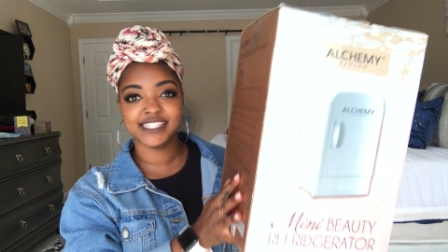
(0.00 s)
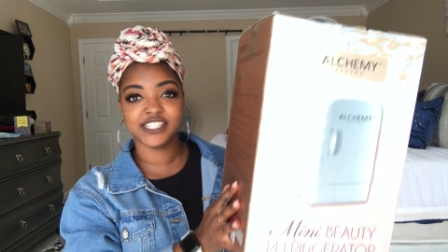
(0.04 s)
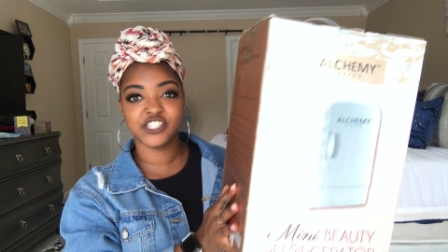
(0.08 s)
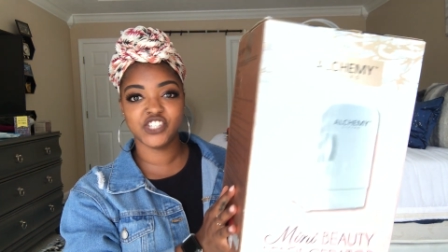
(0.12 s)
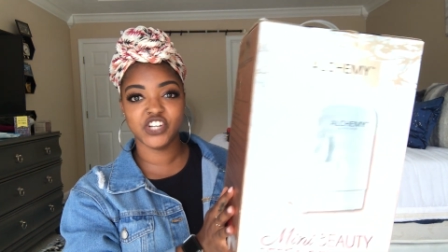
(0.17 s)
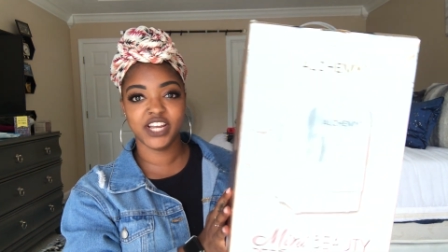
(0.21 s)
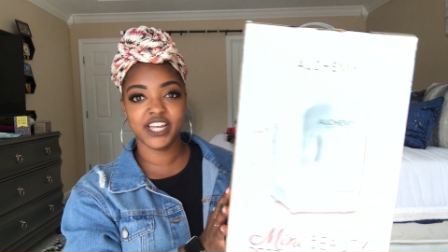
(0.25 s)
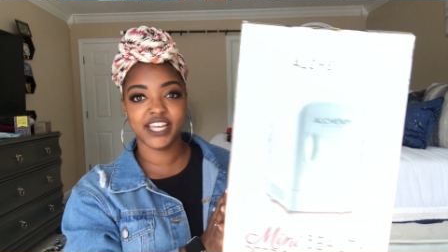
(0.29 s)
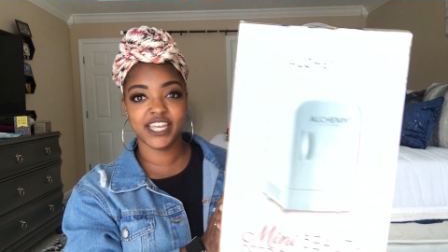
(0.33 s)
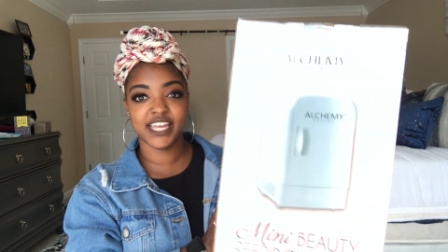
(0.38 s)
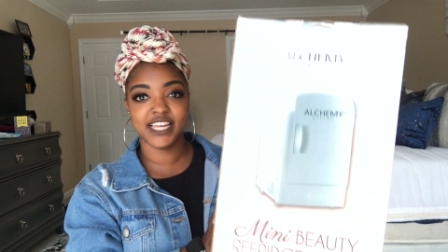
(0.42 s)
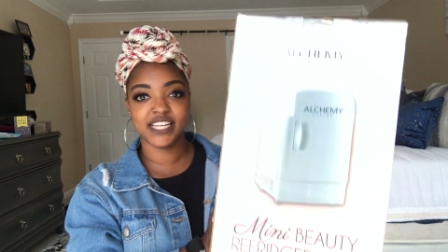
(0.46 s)

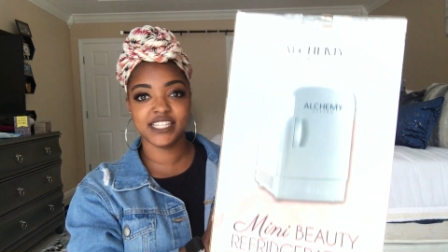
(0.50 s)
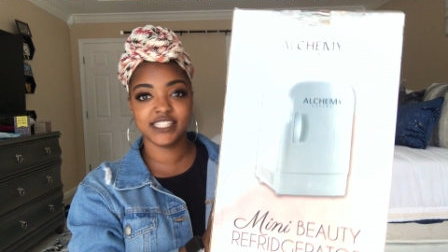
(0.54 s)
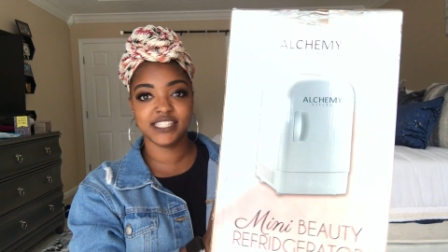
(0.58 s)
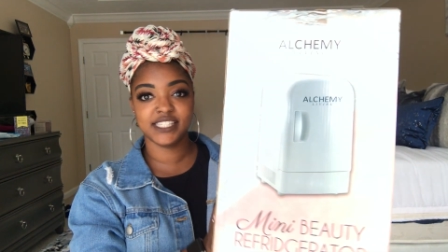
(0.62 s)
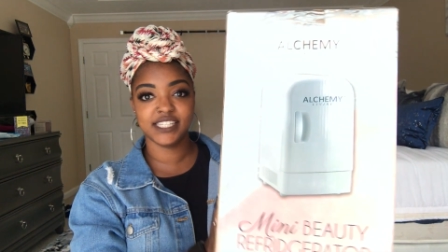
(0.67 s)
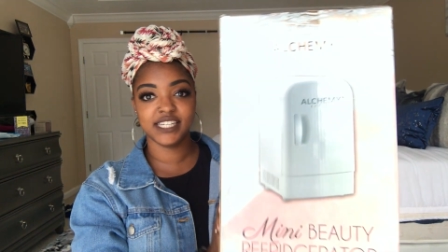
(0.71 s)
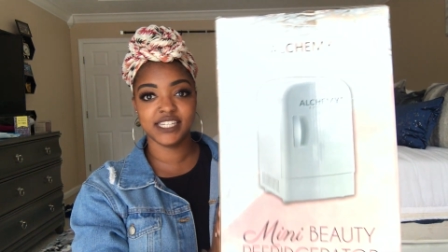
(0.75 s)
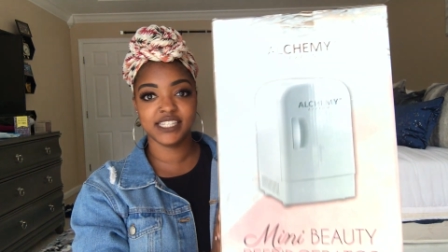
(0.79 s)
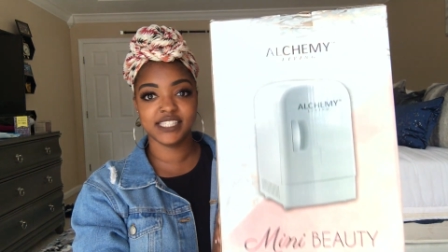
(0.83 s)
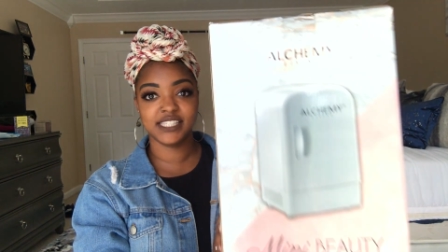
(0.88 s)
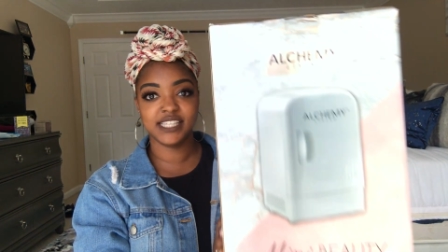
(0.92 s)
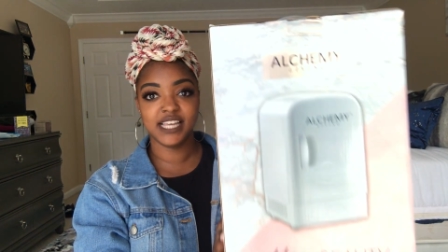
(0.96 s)

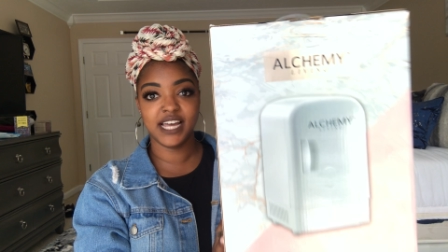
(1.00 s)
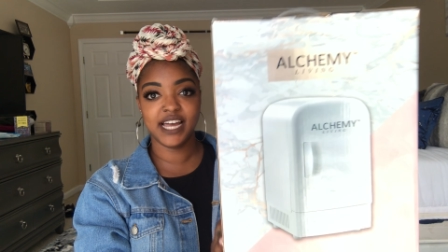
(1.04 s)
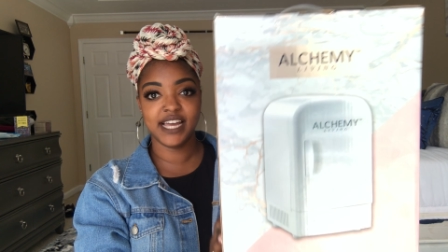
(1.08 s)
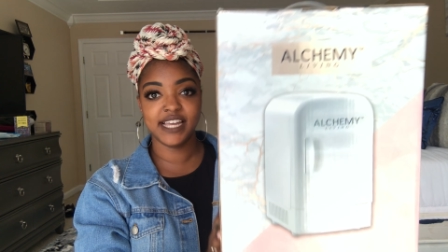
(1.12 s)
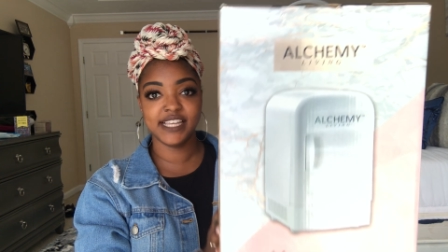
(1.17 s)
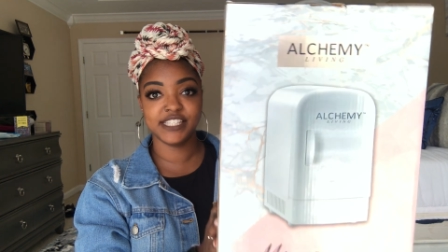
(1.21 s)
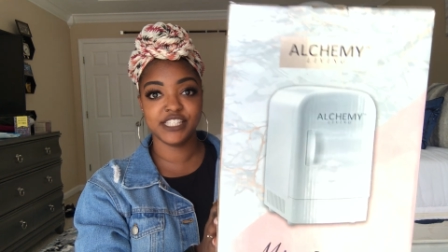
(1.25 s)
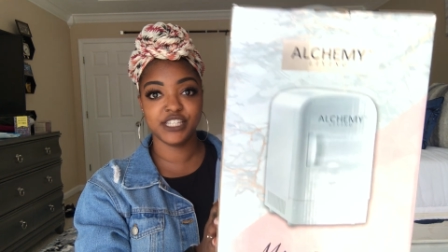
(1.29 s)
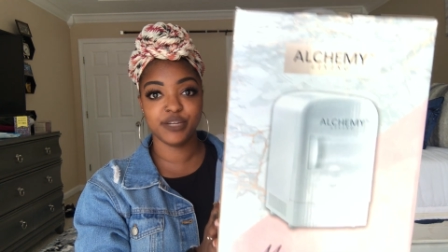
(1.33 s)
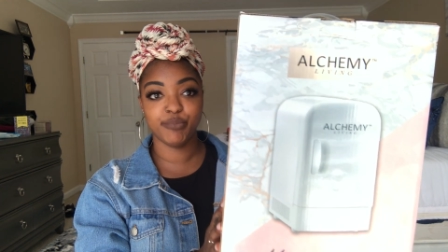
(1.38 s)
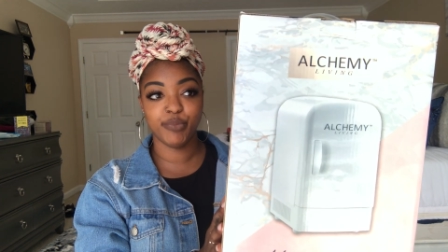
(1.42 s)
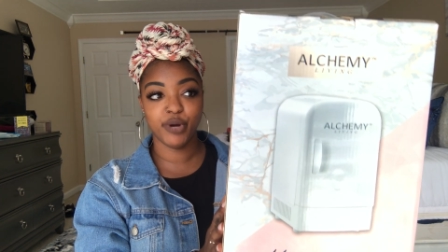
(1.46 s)
gigantic
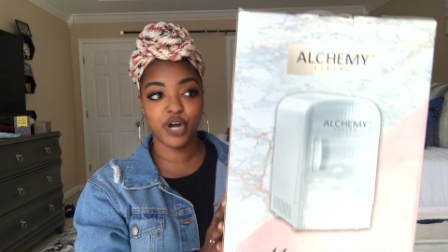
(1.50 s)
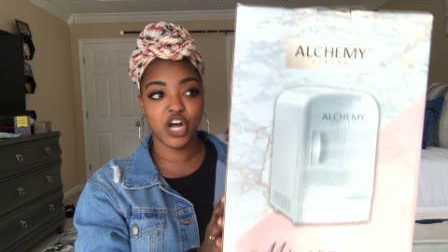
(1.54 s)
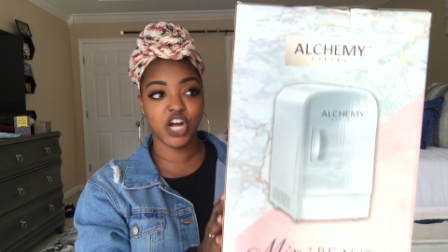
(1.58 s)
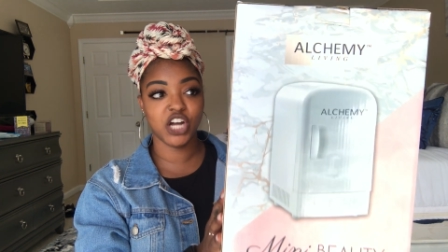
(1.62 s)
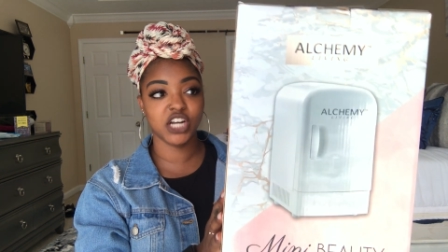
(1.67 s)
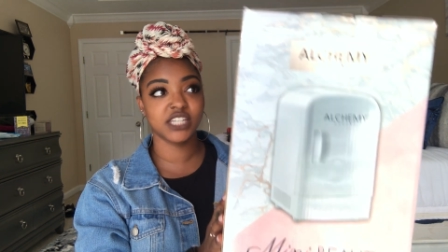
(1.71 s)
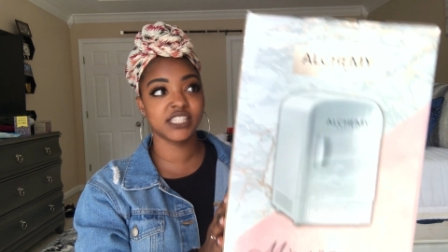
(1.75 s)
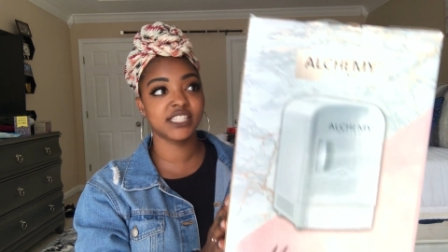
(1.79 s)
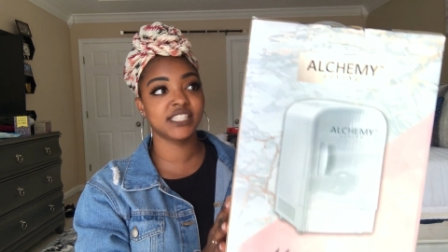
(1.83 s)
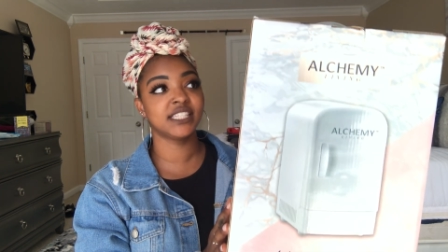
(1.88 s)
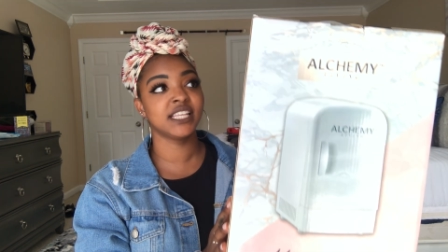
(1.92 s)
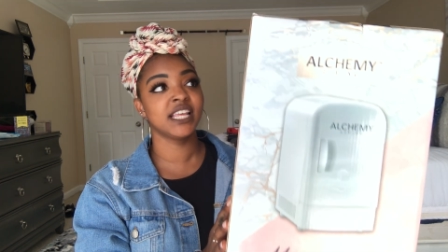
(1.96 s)
sized
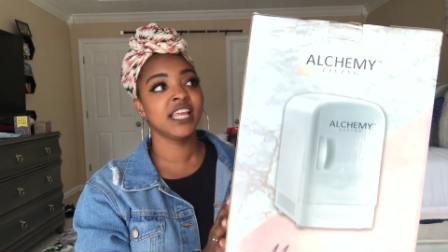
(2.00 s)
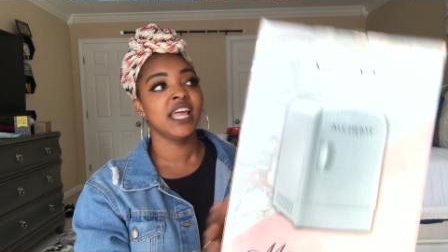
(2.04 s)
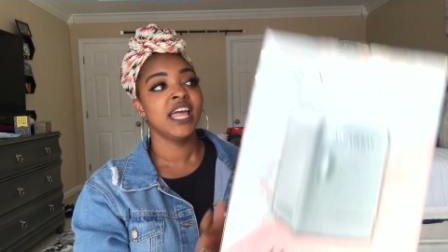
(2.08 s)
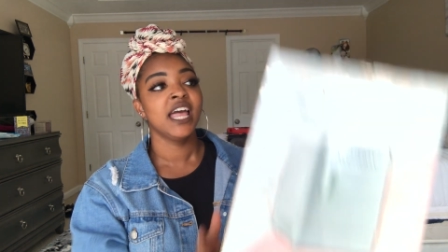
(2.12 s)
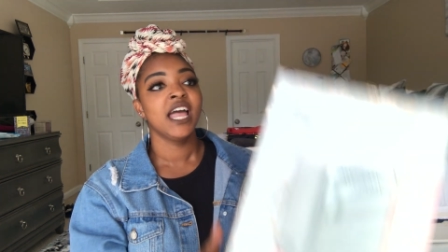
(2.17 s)
box.